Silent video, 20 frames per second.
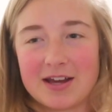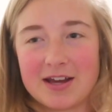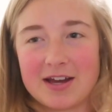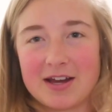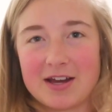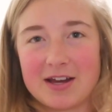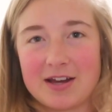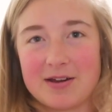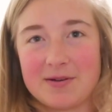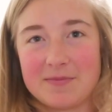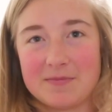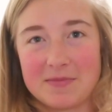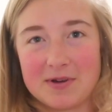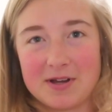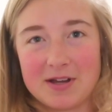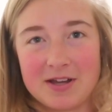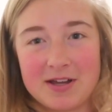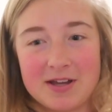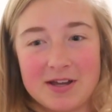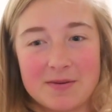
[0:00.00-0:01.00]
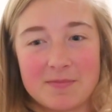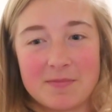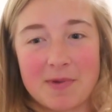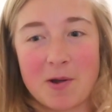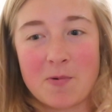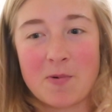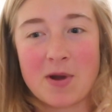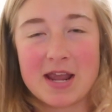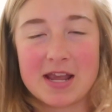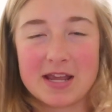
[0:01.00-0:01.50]

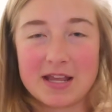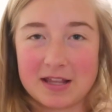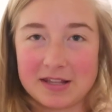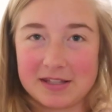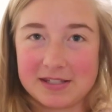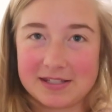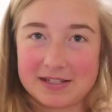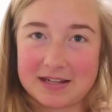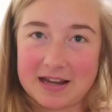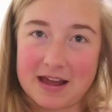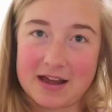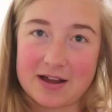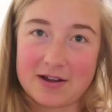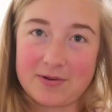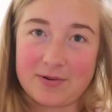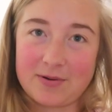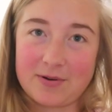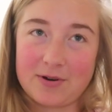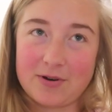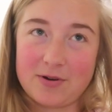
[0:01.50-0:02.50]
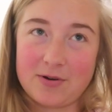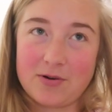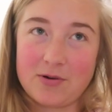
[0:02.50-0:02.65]
My weight is down